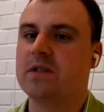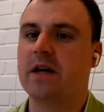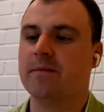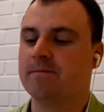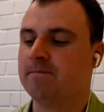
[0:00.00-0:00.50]

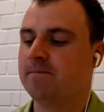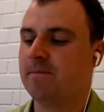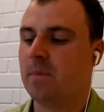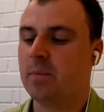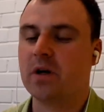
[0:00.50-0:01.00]
Yeah.
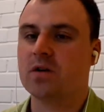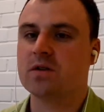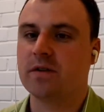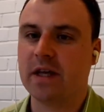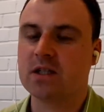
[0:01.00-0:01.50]

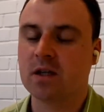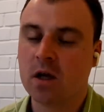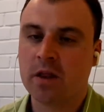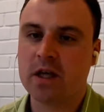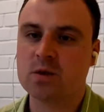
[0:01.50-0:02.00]
Because
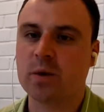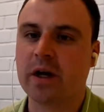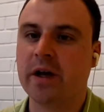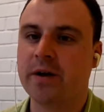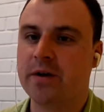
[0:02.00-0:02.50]
that's what I
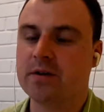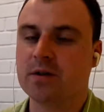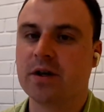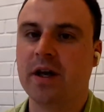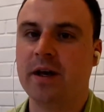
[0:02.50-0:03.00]
heard.
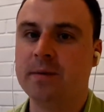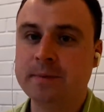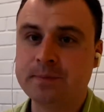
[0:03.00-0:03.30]
Okay.